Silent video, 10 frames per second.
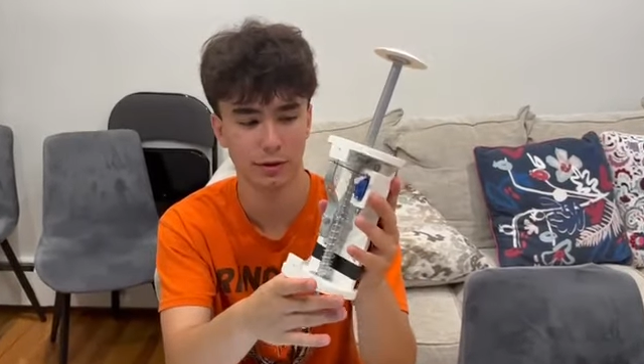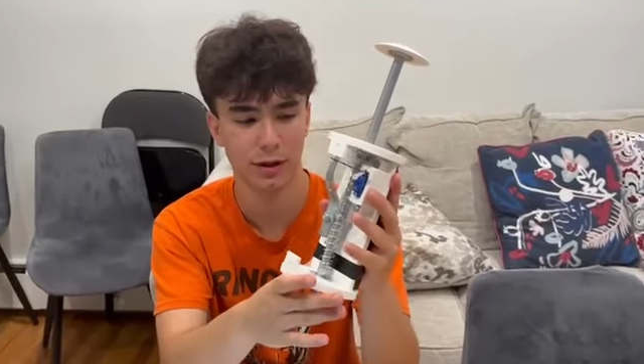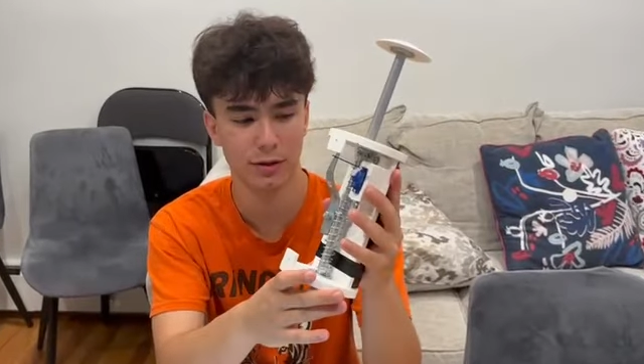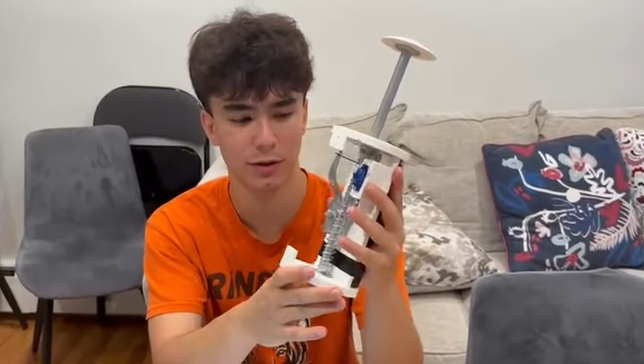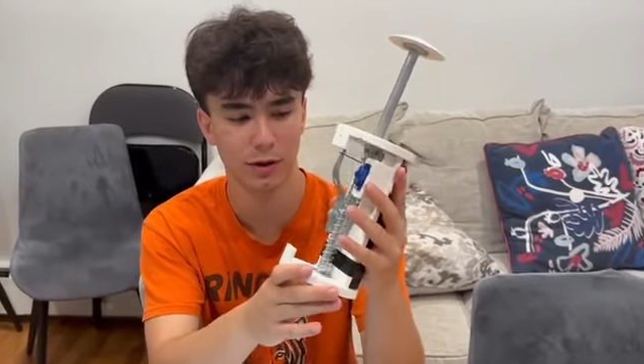
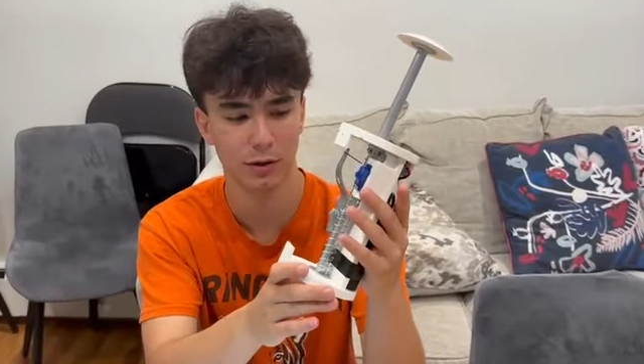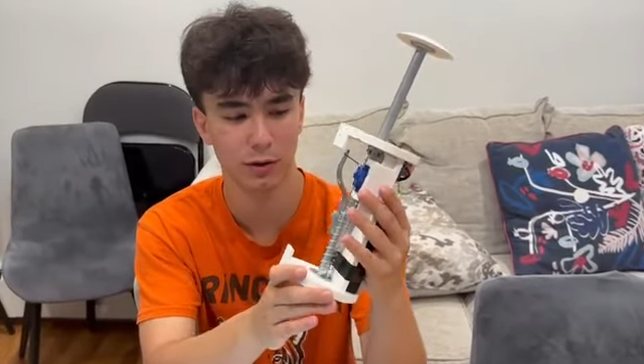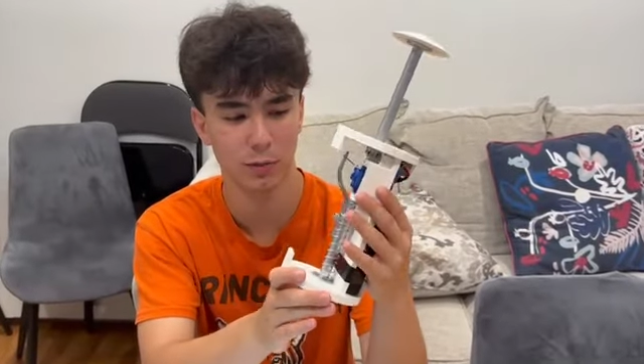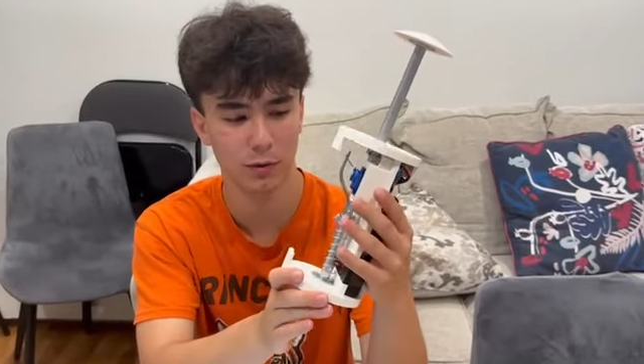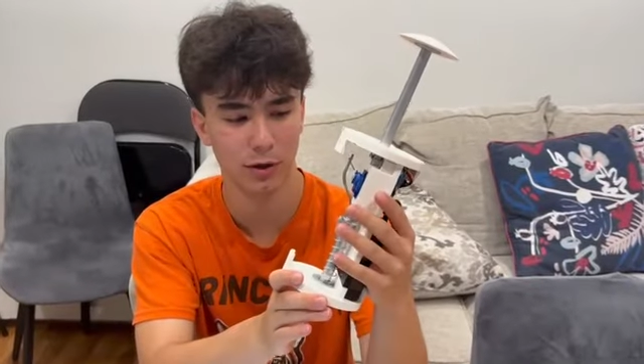that's called
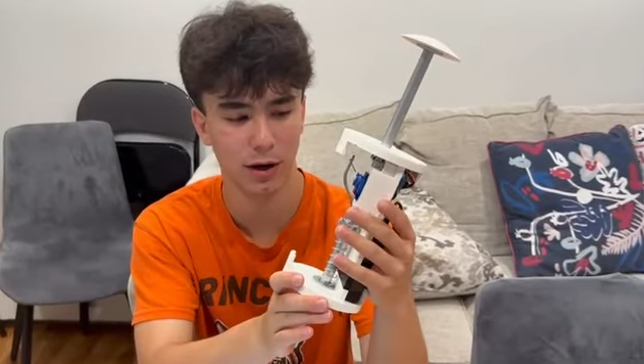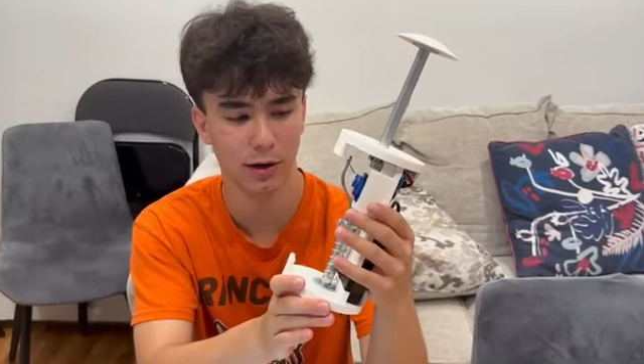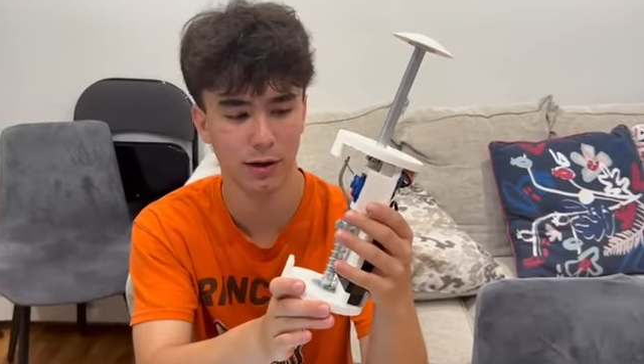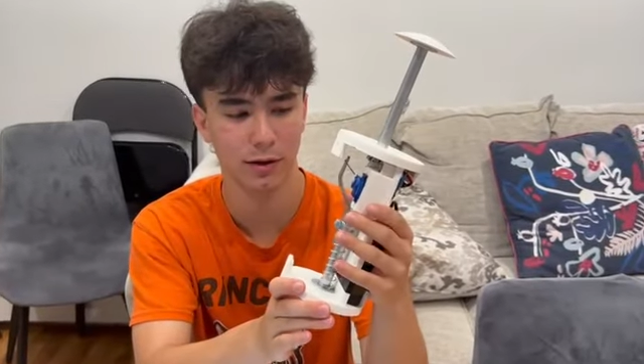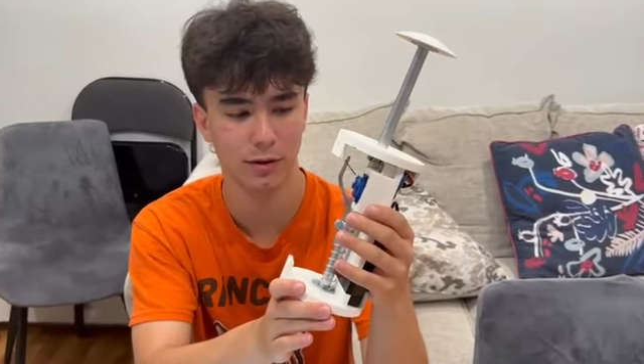Open
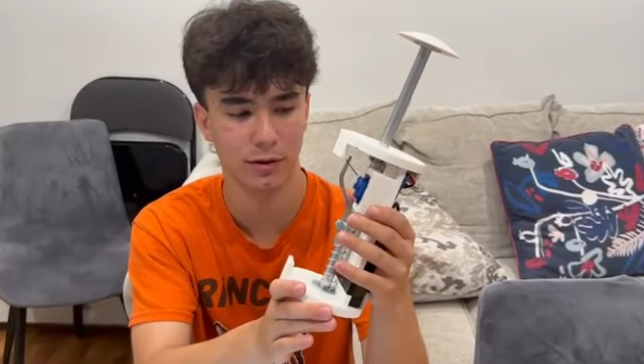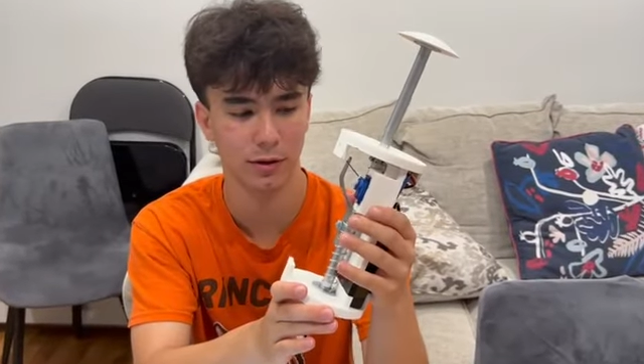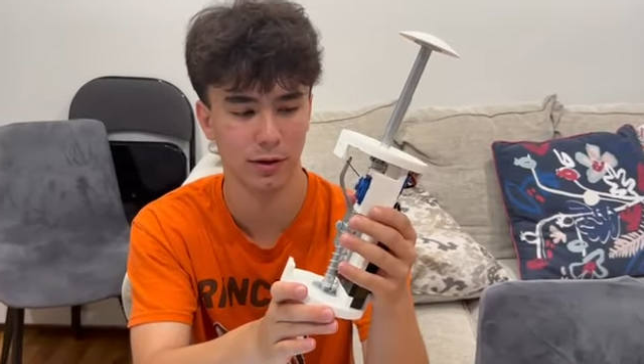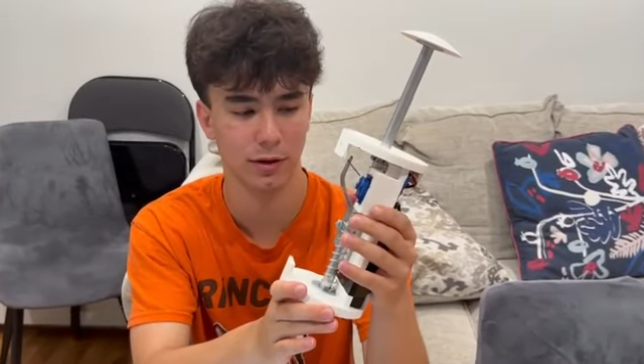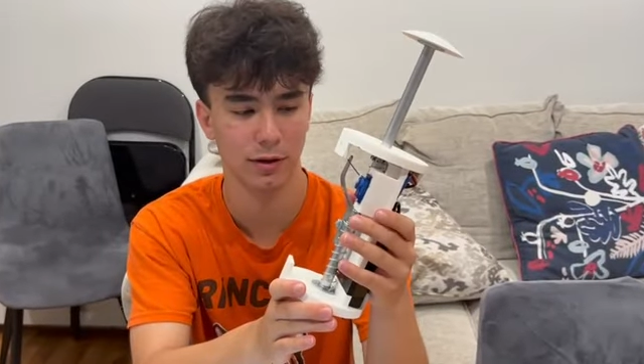Rocket
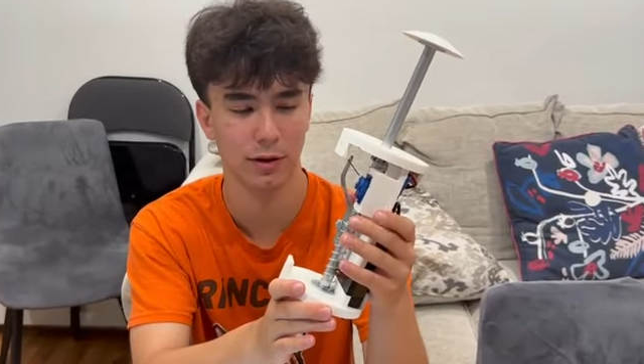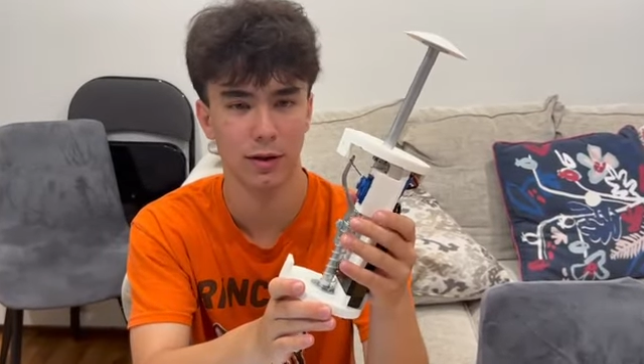to